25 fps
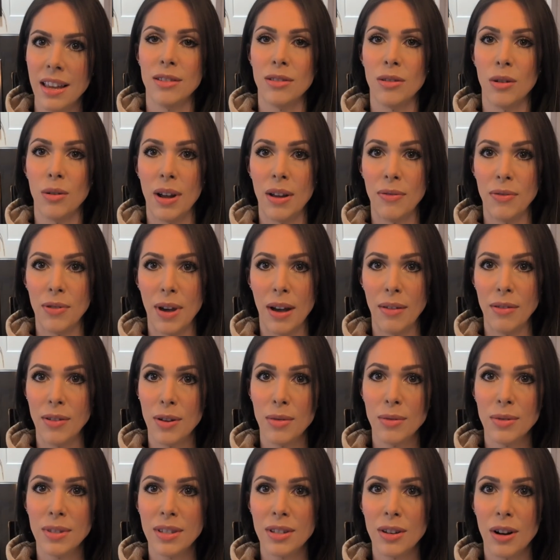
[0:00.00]
So if you have
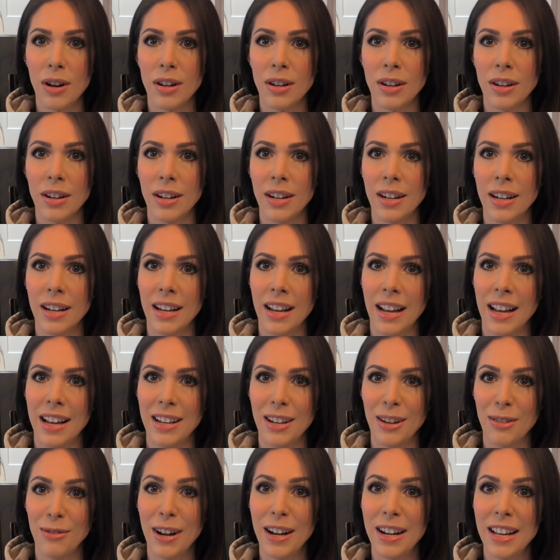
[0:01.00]
your own starter
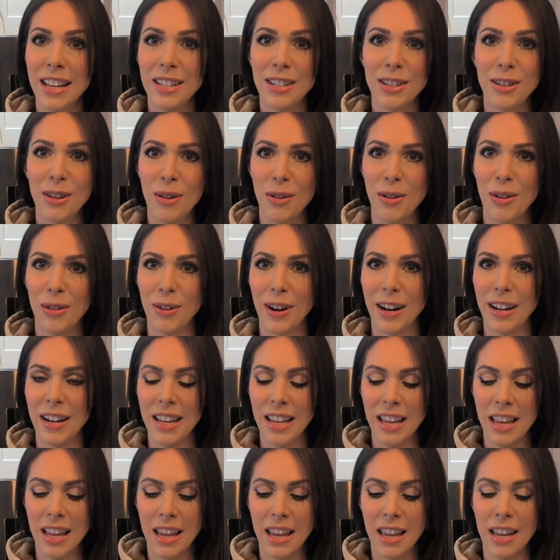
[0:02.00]
and you're ready to go
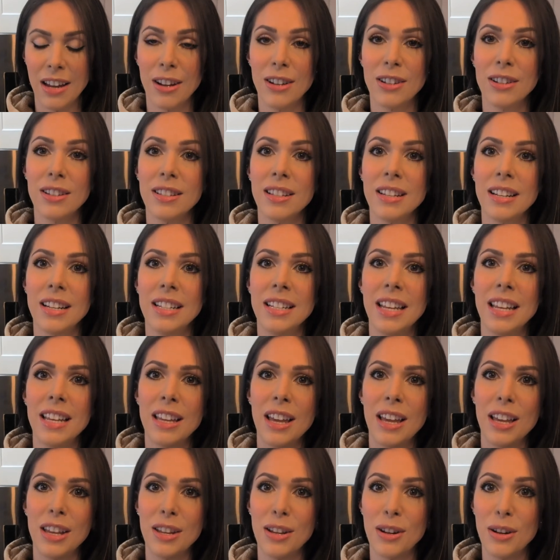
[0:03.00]
already, you're just going to
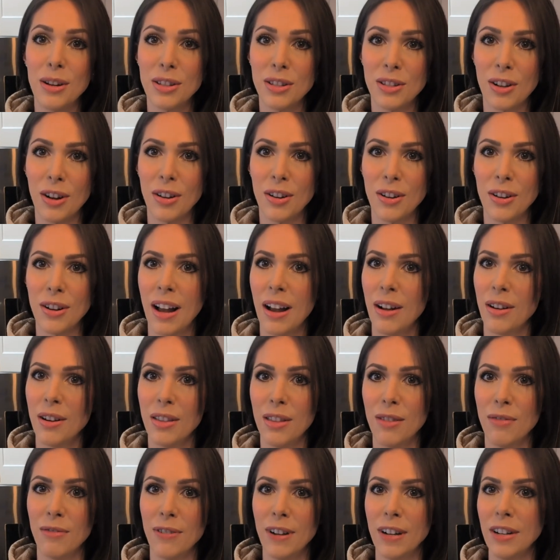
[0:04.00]
take your starter out
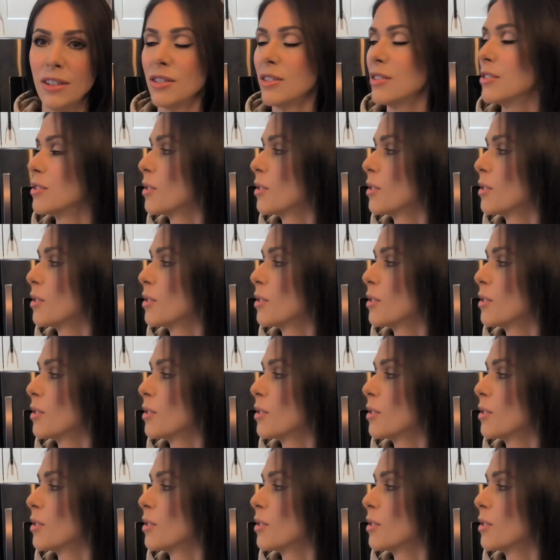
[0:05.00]
of the fridge.